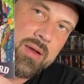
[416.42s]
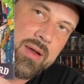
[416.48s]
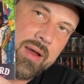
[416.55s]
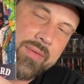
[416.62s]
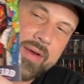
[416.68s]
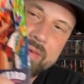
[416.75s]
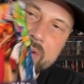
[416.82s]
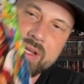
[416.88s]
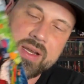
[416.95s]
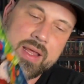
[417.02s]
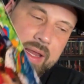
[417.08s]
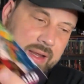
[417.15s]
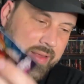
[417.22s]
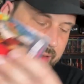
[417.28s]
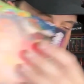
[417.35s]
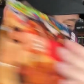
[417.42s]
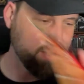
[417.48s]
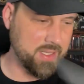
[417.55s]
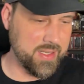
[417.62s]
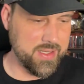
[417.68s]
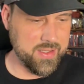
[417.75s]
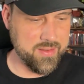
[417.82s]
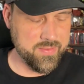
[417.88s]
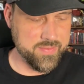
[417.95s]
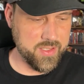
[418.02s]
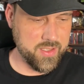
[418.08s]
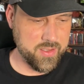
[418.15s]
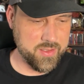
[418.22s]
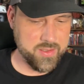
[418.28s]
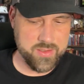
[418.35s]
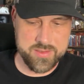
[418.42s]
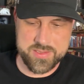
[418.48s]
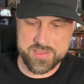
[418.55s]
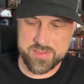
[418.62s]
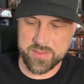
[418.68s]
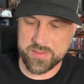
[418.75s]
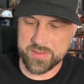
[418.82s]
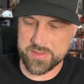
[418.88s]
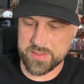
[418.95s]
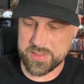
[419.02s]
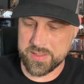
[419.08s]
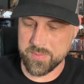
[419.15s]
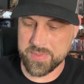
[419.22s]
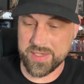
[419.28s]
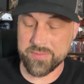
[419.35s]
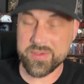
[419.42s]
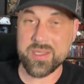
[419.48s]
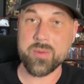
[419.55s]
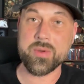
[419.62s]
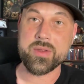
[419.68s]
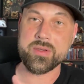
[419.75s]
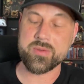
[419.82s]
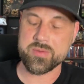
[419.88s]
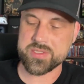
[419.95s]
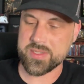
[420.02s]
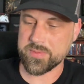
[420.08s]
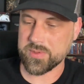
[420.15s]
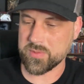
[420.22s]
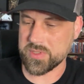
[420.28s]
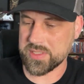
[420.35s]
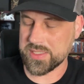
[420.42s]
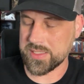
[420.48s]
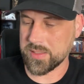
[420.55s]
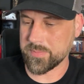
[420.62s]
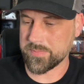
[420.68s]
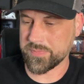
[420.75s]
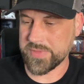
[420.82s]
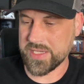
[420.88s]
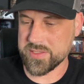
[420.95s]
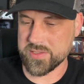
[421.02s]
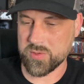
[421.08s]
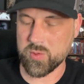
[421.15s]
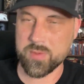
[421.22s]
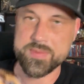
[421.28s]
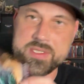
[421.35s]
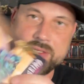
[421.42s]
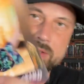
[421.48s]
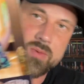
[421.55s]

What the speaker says: I've never done anything with any of the art cards, but I really want to do something with the Thousand Corpses